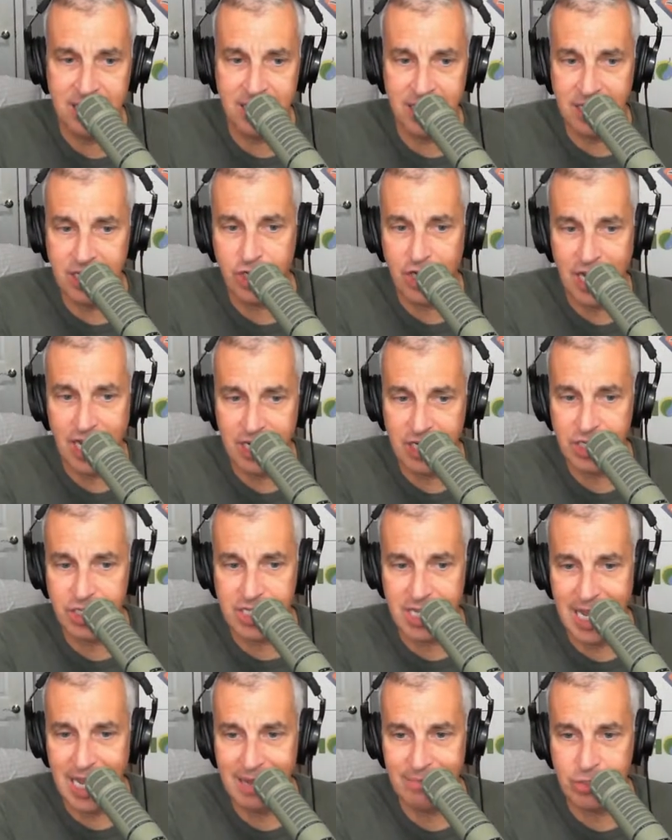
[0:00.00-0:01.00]
Did he change
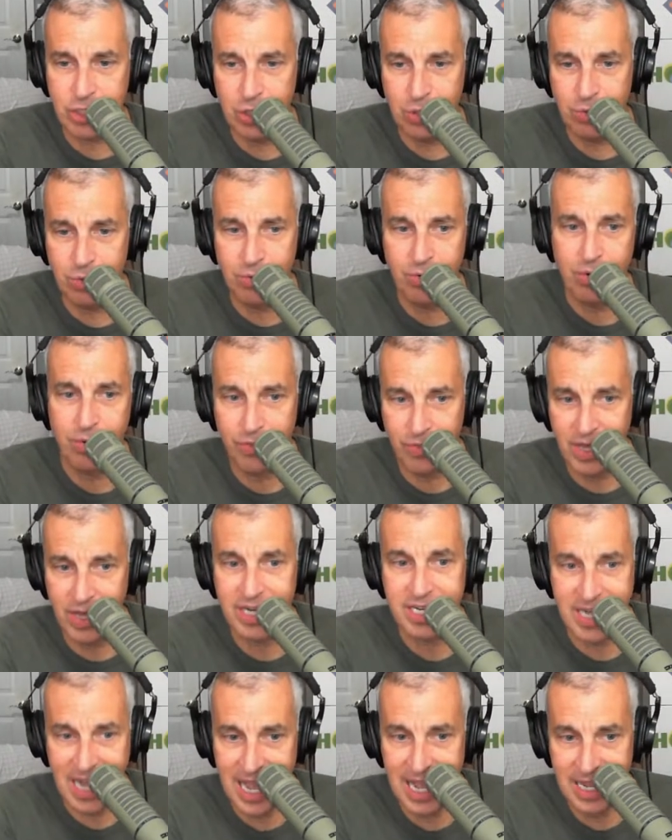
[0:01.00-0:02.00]
his name to
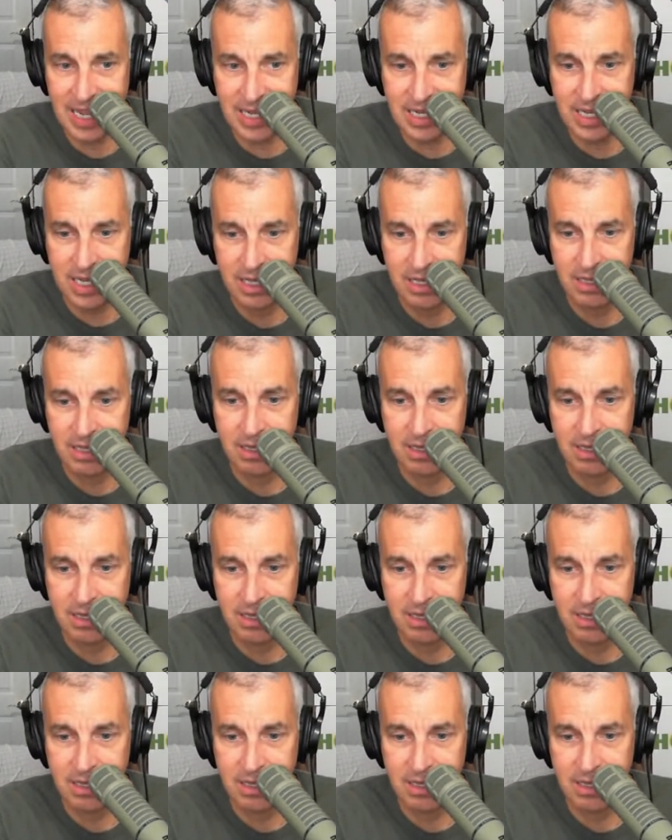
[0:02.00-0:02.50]
the Tank?